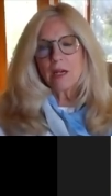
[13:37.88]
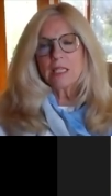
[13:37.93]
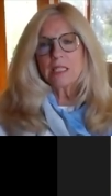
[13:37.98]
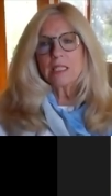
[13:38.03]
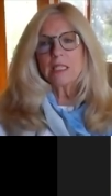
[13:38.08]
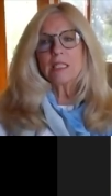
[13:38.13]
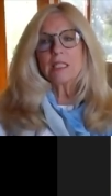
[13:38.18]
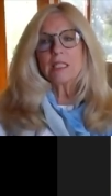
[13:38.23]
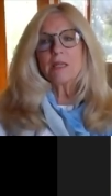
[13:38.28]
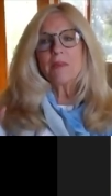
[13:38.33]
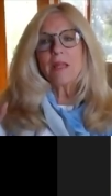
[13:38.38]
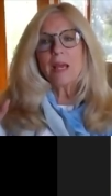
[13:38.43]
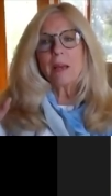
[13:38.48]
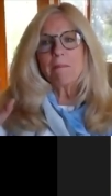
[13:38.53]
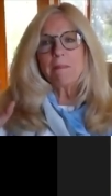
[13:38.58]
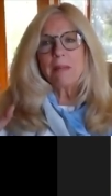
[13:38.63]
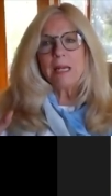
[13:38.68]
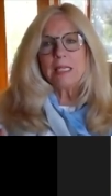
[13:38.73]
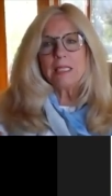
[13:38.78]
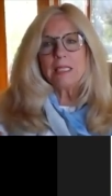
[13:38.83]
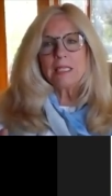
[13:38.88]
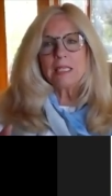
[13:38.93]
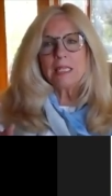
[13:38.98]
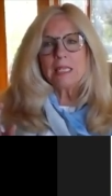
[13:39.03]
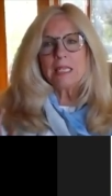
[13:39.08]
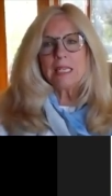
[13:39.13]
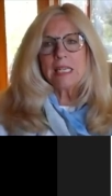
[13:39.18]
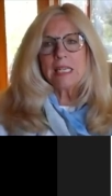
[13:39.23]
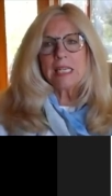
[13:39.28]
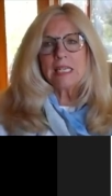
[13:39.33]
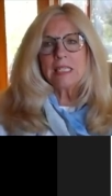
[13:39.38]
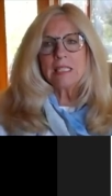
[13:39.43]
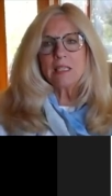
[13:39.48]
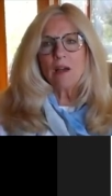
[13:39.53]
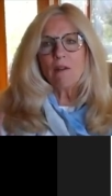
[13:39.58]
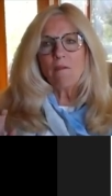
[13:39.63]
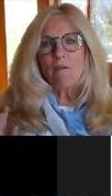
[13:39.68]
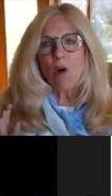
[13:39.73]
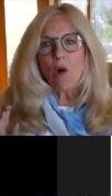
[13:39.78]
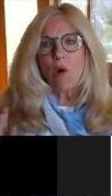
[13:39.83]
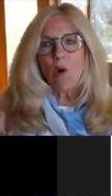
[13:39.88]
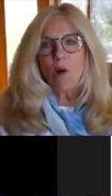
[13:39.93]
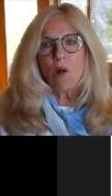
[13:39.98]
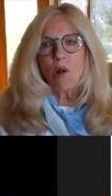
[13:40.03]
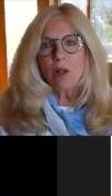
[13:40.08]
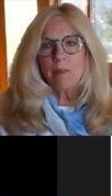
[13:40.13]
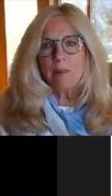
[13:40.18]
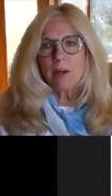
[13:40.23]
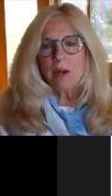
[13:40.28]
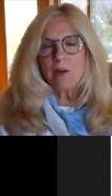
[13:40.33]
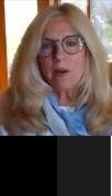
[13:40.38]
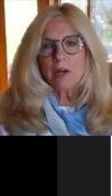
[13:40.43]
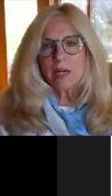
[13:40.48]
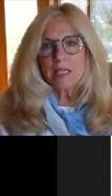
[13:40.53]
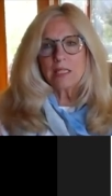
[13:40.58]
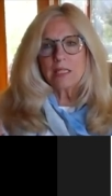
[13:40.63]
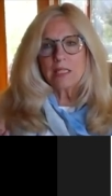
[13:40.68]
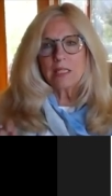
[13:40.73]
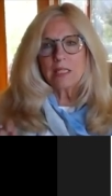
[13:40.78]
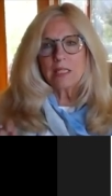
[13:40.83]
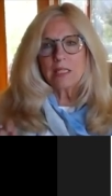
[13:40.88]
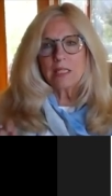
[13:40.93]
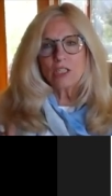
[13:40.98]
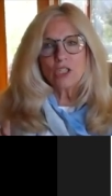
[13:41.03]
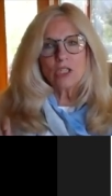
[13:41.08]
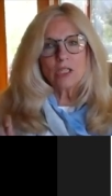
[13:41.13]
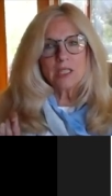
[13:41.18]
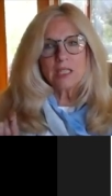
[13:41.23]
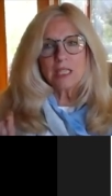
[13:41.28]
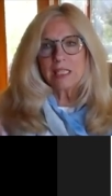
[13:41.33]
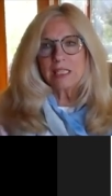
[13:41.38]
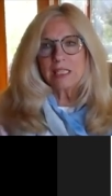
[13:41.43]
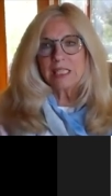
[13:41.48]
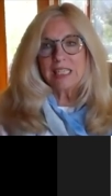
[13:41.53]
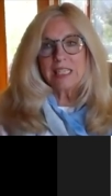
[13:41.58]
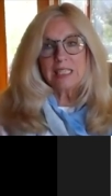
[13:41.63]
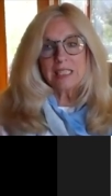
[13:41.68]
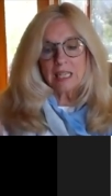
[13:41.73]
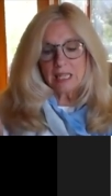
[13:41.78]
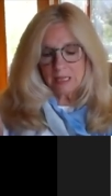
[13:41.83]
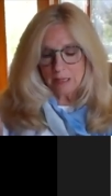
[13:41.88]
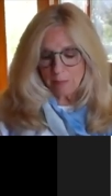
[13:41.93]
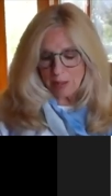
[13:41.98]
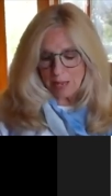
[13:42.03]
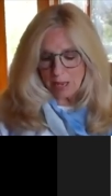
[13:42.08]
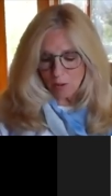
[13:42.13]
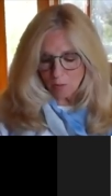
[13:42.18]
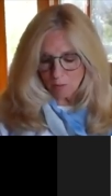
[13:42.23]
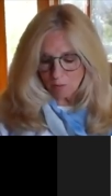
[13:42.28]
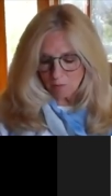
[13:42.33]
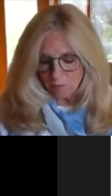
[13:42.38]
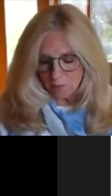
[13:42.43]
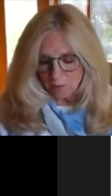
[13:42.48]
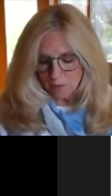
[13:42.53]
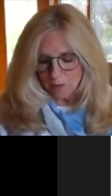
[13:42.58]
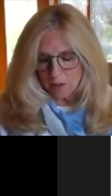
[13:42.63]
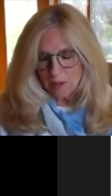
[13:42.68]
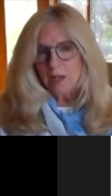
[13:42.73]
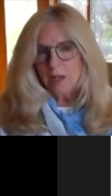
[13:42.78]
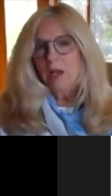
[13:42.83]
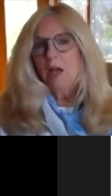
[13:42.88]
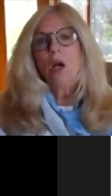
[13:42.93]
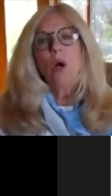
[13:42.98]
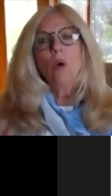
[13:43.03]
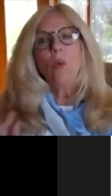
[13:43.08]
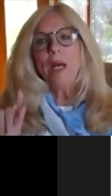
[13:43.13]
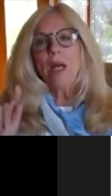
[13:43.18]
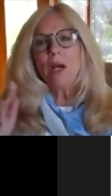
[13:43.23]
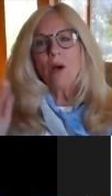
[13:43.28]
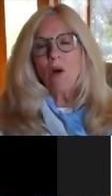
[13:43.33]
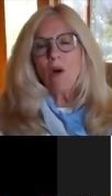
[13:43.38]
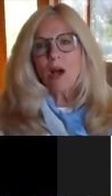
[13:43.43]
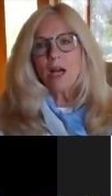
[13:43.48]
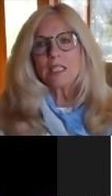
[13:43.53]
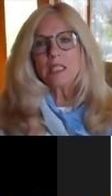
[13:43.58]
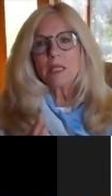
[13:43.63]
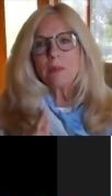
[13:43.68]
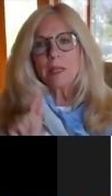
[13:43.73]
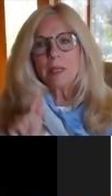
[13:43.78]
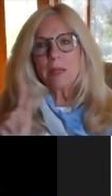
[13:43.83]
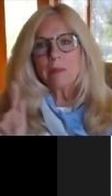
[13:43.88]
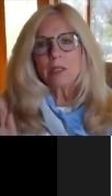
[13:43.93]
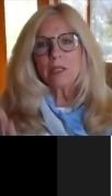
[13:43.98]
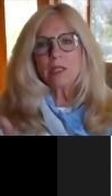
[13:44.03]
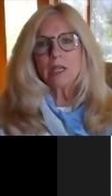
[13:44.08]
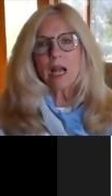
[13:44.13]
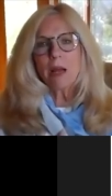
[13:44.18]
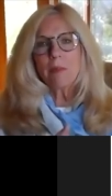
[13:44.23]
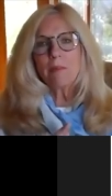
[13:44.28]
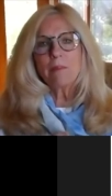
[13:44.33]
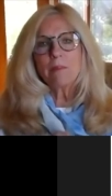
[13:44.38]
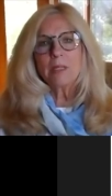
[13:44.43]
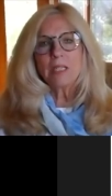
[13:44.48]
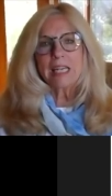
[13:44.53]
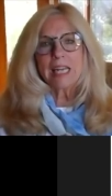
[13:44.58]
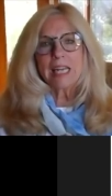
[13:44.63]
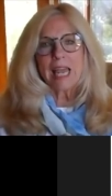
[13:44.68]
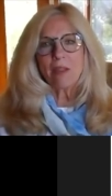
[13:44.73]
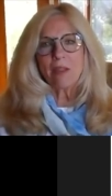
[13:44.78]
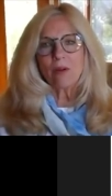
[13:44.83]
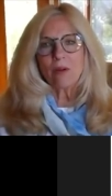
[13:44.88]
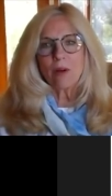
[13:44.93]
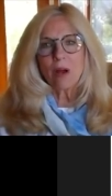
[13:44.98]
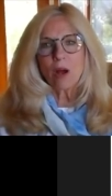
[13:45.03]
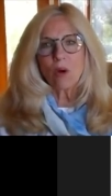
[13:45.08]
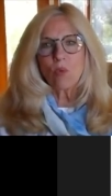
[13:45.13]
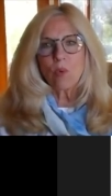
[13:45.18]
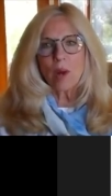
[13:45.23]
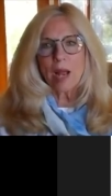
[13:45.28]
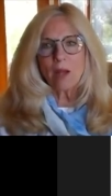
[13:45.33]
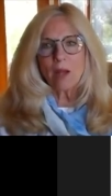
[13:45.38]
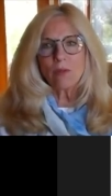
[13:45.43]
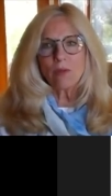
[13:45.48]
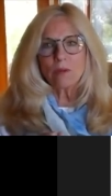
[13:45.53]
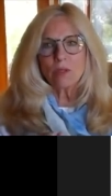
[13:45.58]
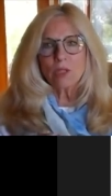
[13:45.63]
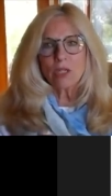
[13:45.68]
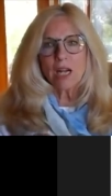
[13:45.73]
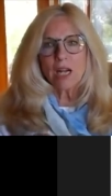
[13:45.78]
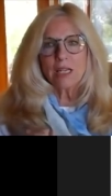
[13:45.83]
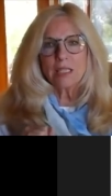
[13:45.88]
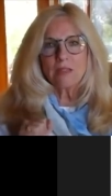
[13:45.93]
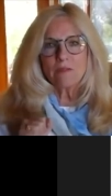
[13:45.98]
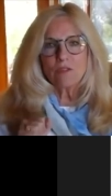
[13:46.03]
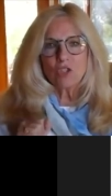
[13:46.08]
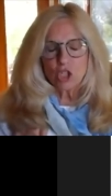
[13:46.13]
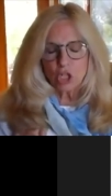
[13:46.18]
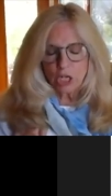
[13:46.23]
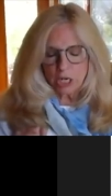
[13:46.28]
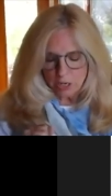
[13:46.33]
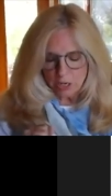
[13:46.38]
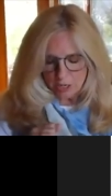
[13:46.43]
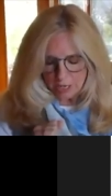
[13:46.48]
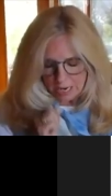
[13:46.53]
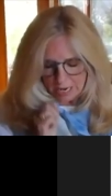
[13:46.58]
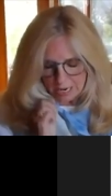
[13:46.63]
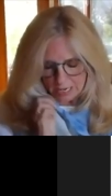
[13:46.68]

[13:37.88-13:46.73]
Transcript: a system that meets the needs of all Americans, not just the elite and the powerful. We ought to be able to come together around those kinds of shared